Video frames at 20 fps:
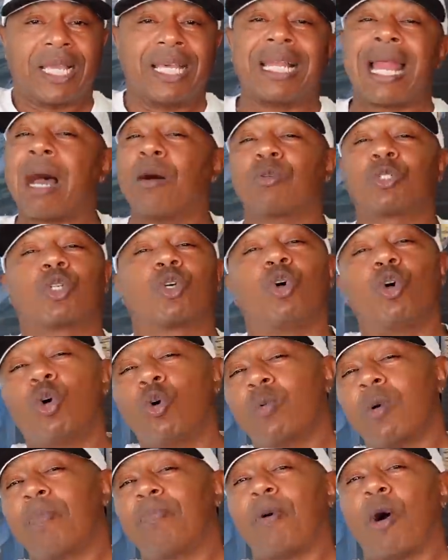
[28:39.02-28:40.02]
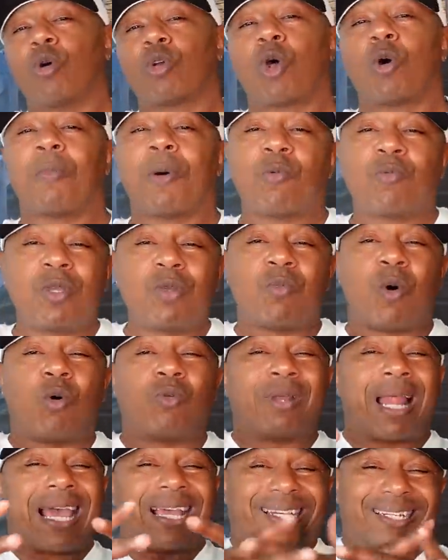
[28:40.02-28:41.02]
And I was cool with Bolo, but we
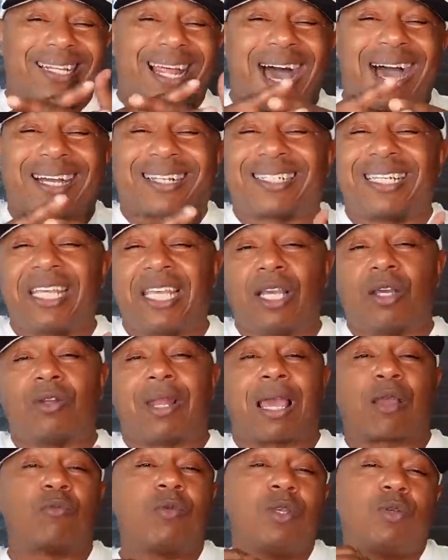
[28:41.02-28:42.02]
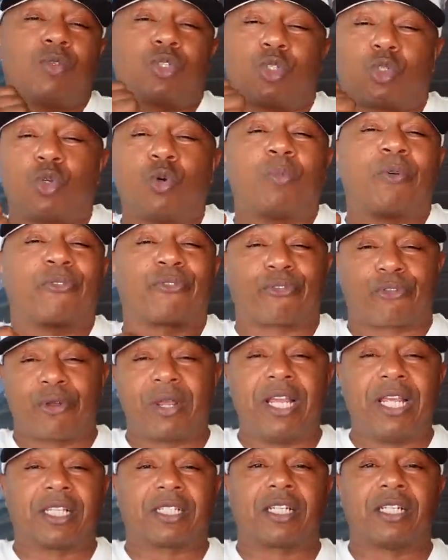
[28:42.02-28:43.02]
won't like locked in like we super
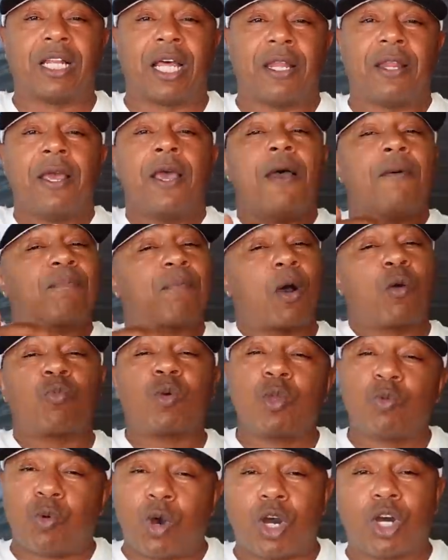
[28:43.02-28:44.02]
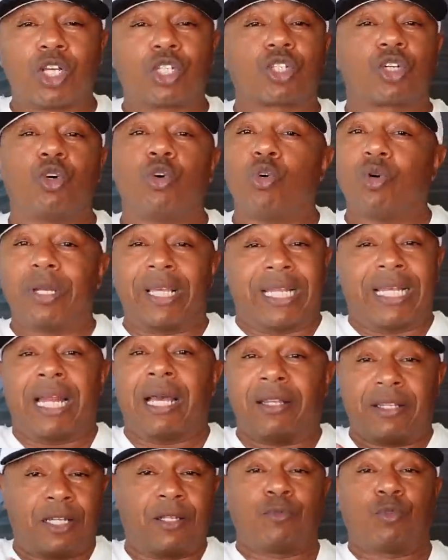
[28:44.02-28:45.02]
friends and nothing. But we was cool and,
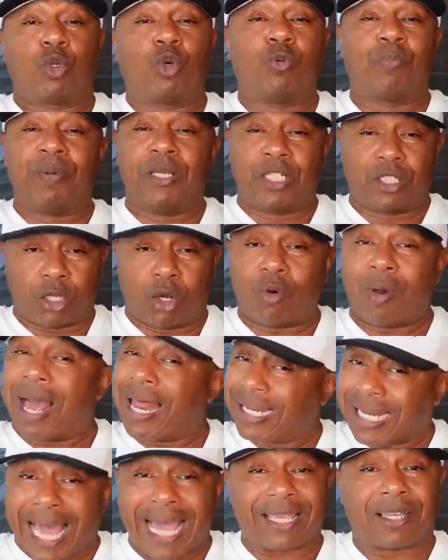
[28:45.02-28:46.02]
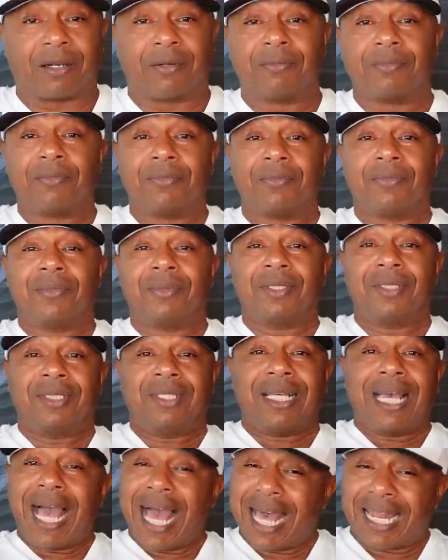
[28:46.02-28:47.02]
and truth be told, I like him.
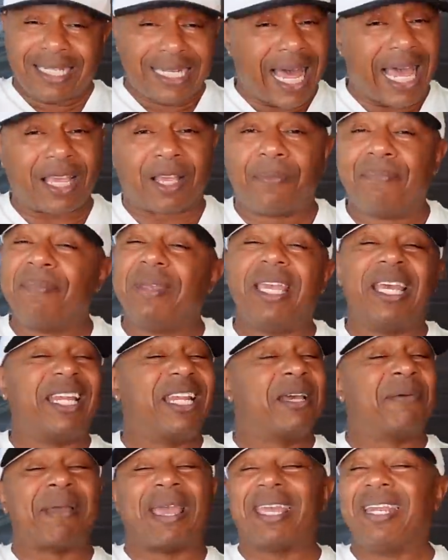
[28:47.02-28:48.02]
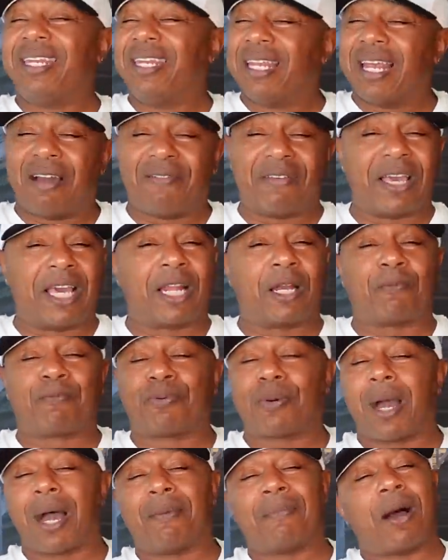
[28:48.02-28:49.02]
I like him. Me and him ain't never had a
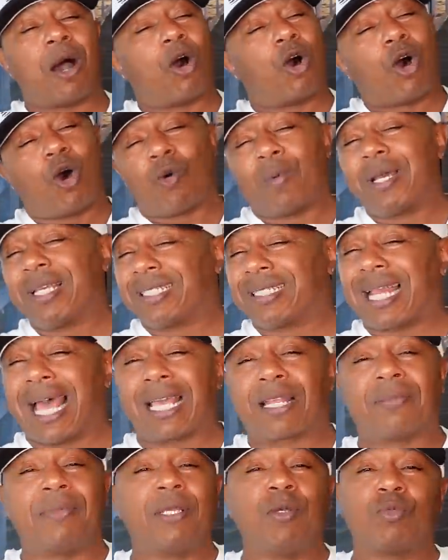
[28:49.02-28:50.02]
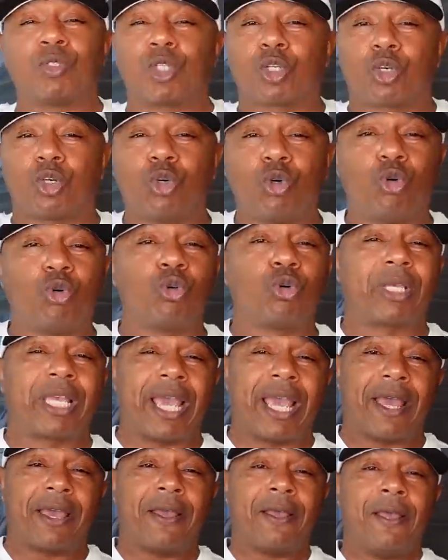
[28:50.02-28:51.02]
problem. I always liked him. He was a cool
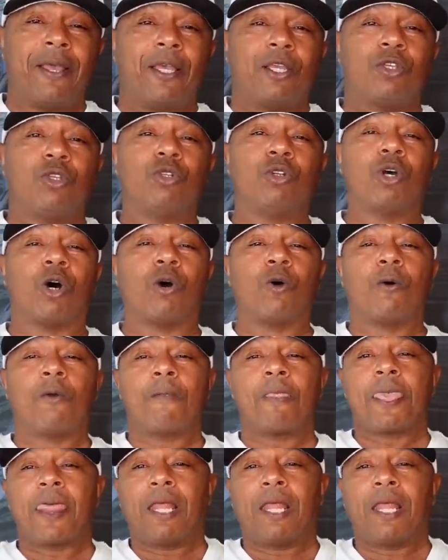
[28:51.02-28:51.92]
cat, you know.